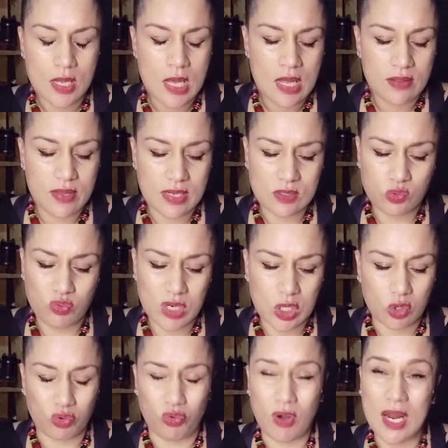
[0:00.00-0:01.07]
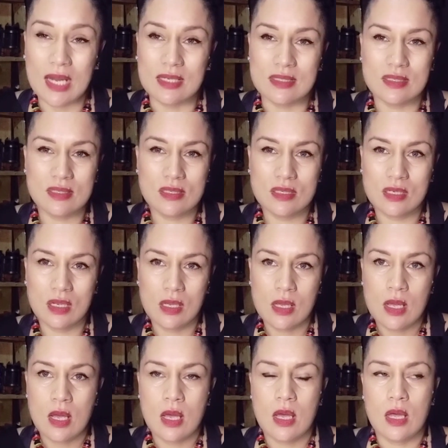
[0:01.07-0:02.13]
There's regret,
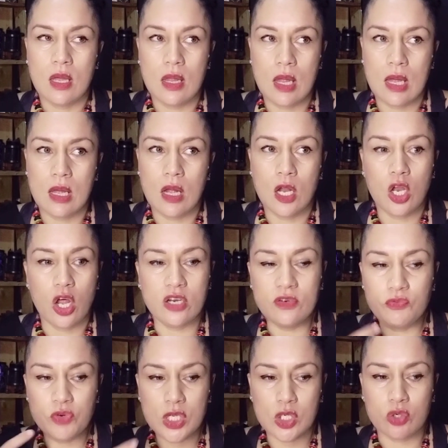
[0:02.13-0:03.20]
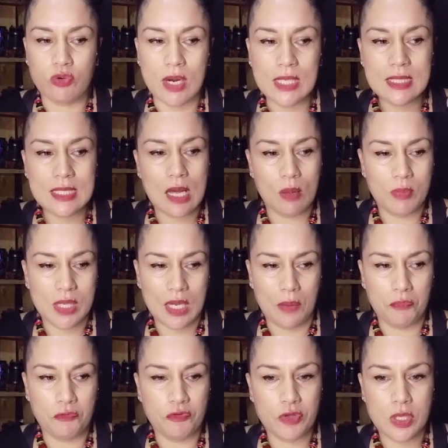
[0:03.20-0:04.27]
a lot of regret coming up
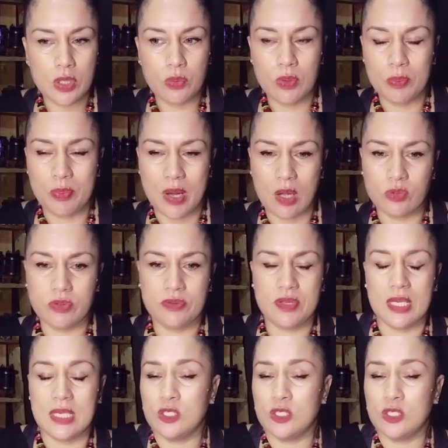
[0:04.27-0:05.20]
for you about things,